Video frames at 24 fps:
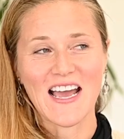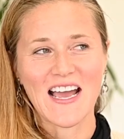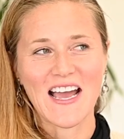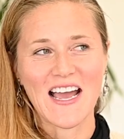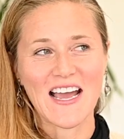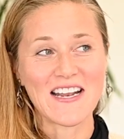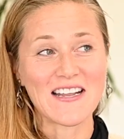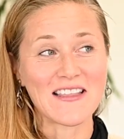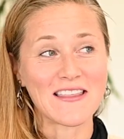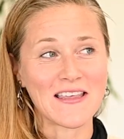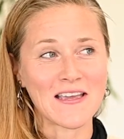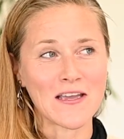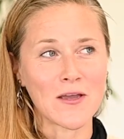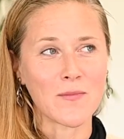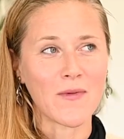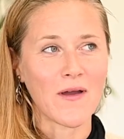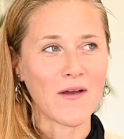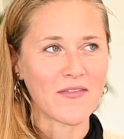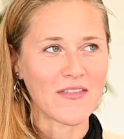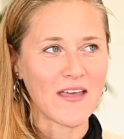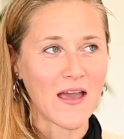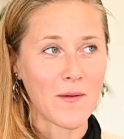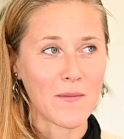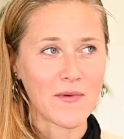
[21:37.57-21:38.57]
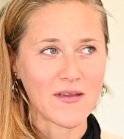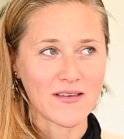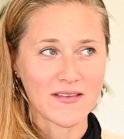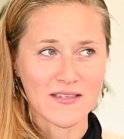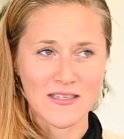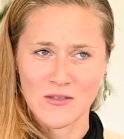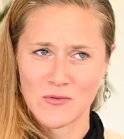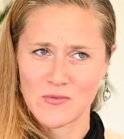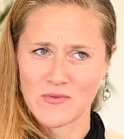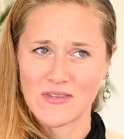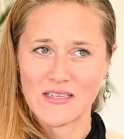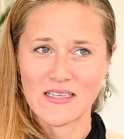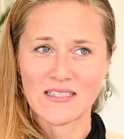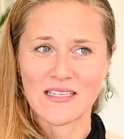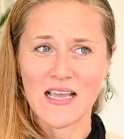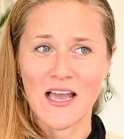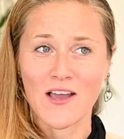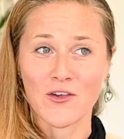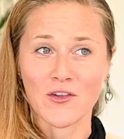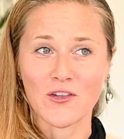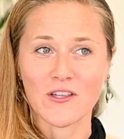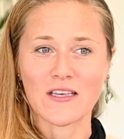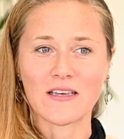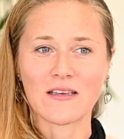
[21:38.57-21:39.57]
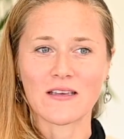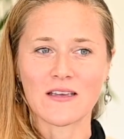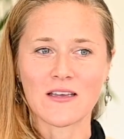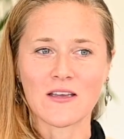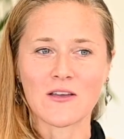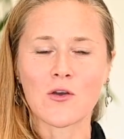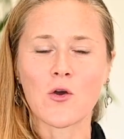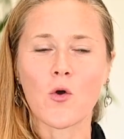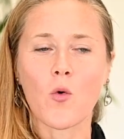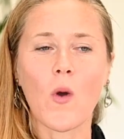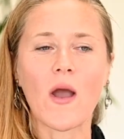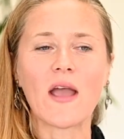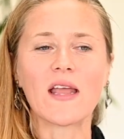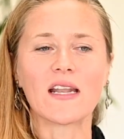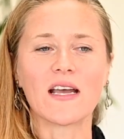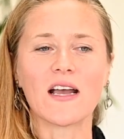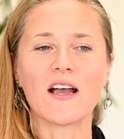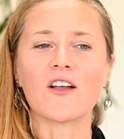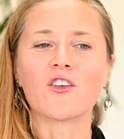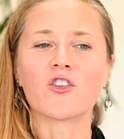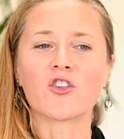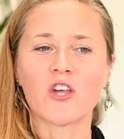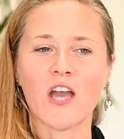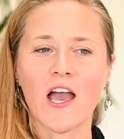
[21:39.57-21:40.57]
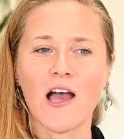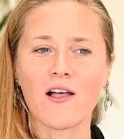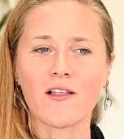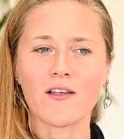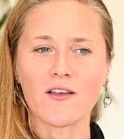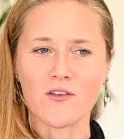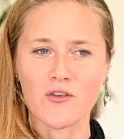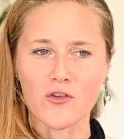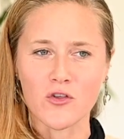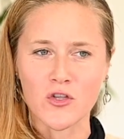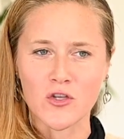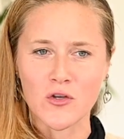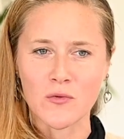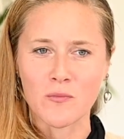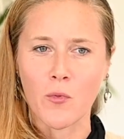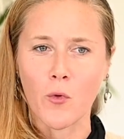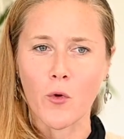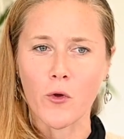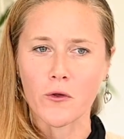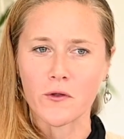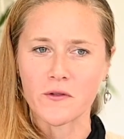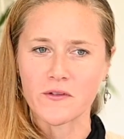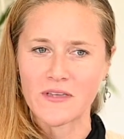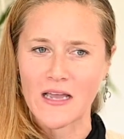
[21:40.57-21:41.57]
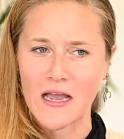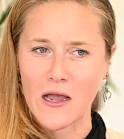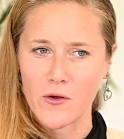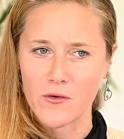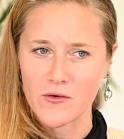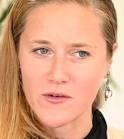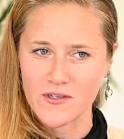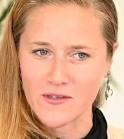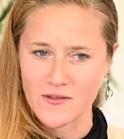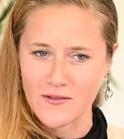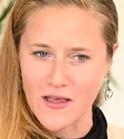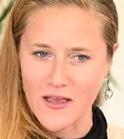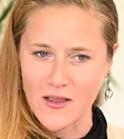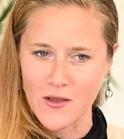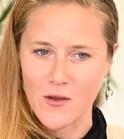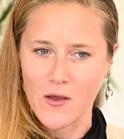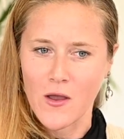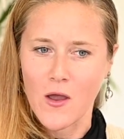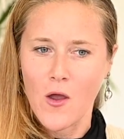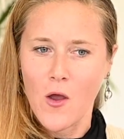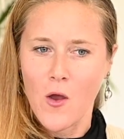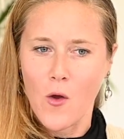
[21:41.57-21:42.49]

I had to think about that because it's actually quite a challenge to boil down to like